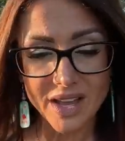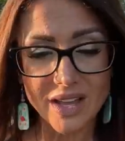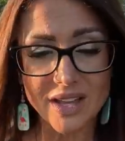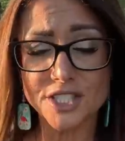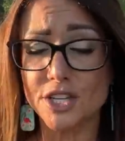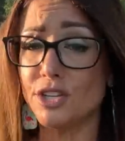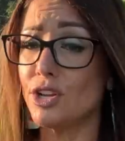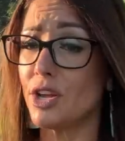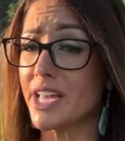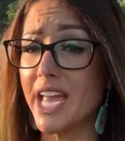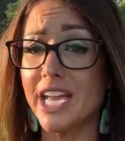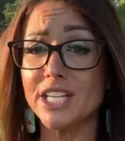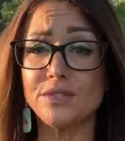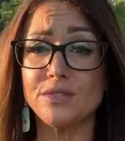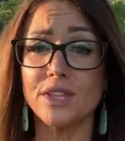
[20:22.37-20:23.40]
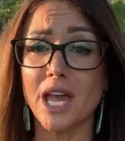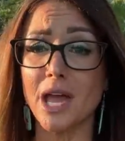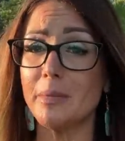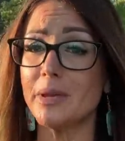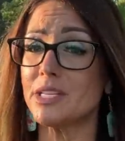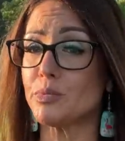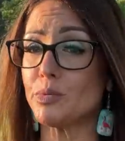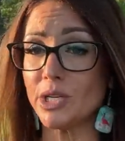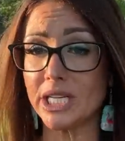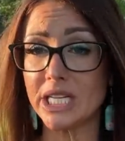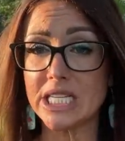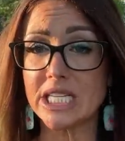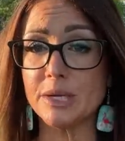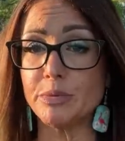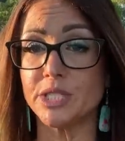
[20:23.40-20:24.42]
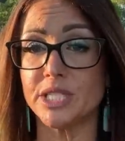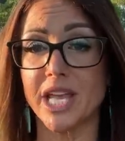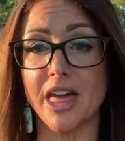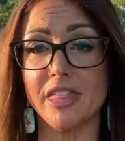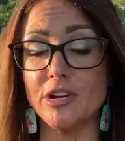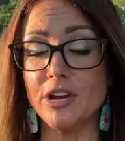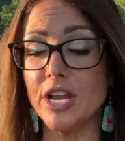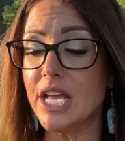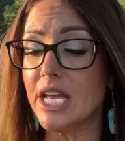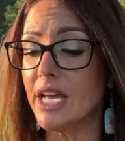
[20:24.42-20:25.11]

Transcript: a, a cage for them is pretty easy to put together.